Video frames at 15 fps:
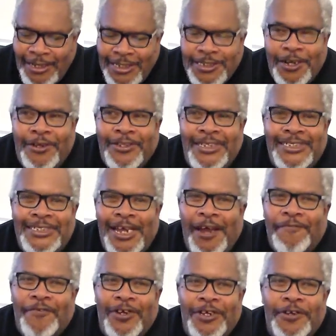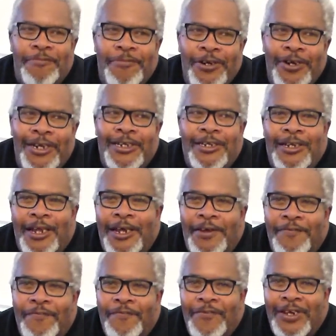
It's called This African American Life.